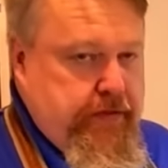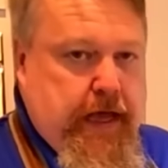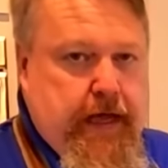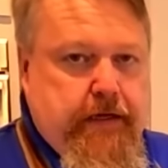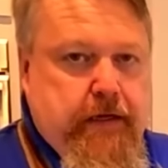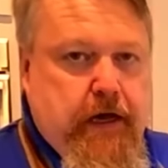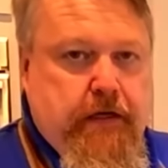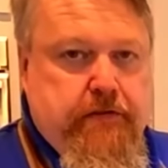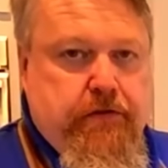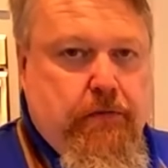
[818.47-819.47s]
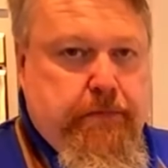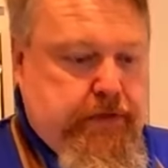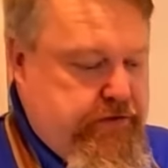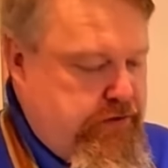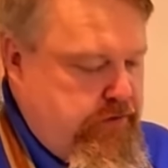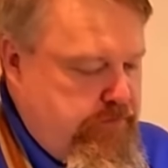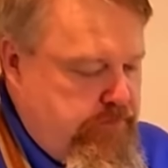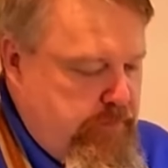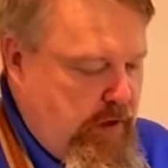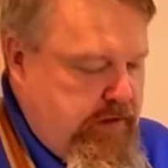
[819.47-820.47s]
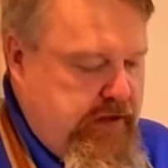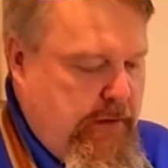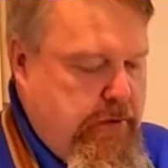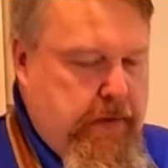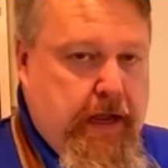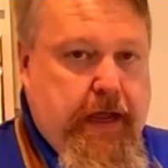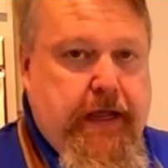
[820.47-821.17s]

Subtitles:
that hot syrup mixture on top of my